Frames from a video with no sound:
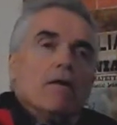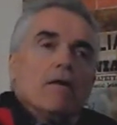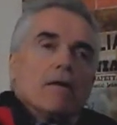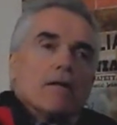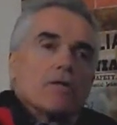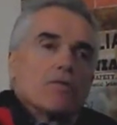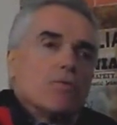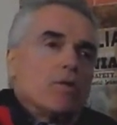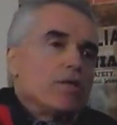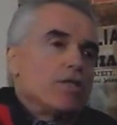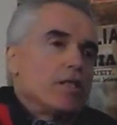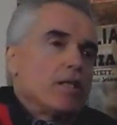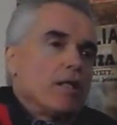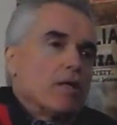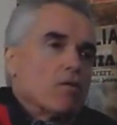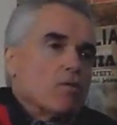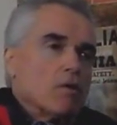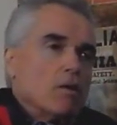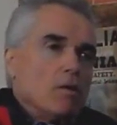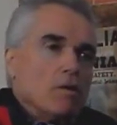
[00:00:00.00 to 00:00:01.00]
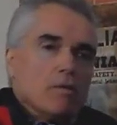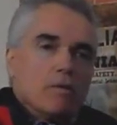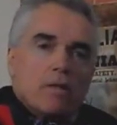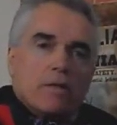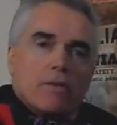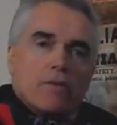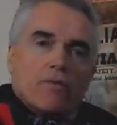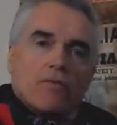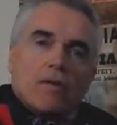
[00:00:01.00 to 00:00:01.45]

Because once you get rolling on the